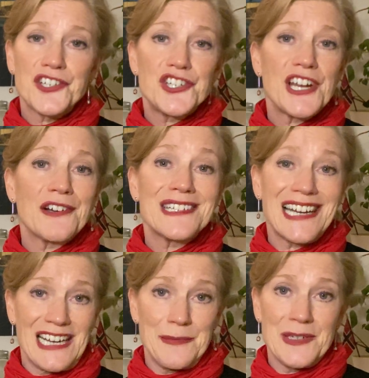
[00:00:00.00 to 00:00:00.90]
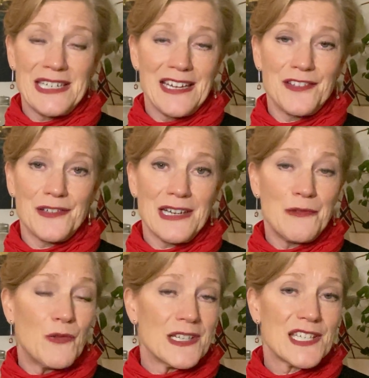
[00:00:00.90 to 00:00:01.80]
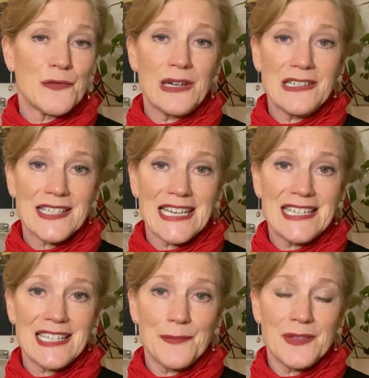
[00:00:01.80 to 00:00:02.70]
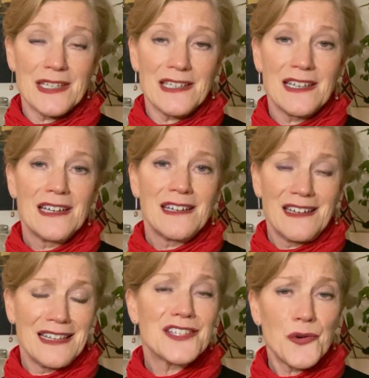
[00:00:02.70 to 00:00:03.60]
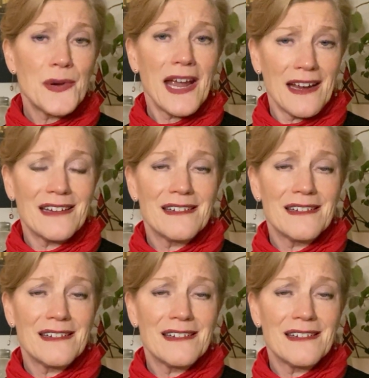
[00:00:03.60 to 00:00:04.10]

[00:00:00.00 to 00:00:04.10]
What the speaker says: share time together and once in a while say something, and it's okay.